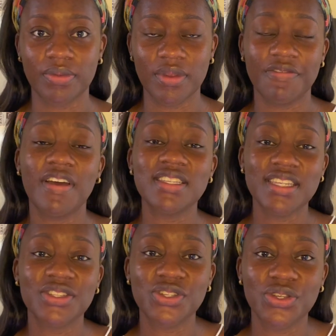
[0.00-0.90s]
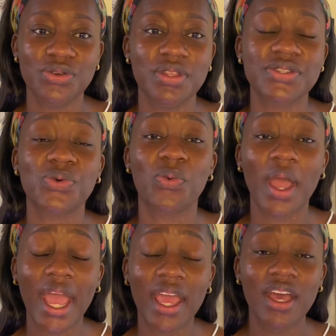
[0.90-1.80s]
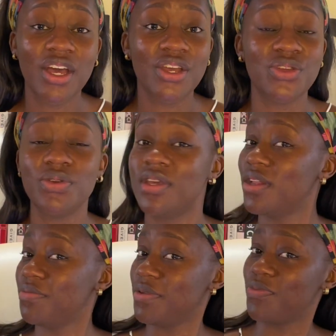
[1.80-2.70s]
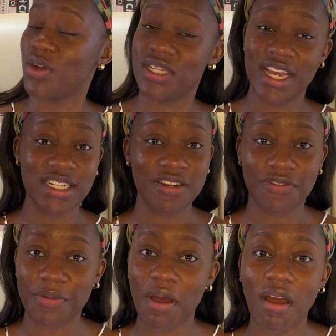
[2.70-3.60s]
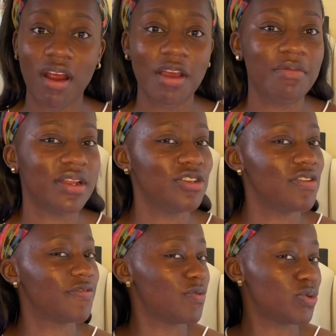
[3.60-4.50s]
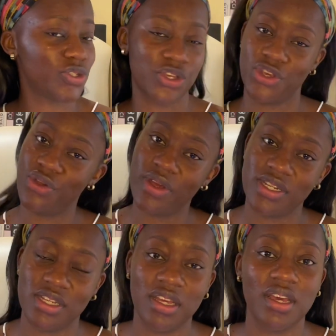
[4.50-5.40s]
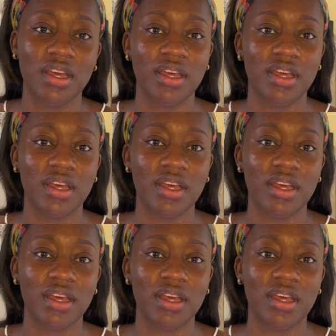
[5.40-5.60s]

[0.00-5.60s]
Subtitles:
If I said to you, there's a way you can be protected from harm and you have full security,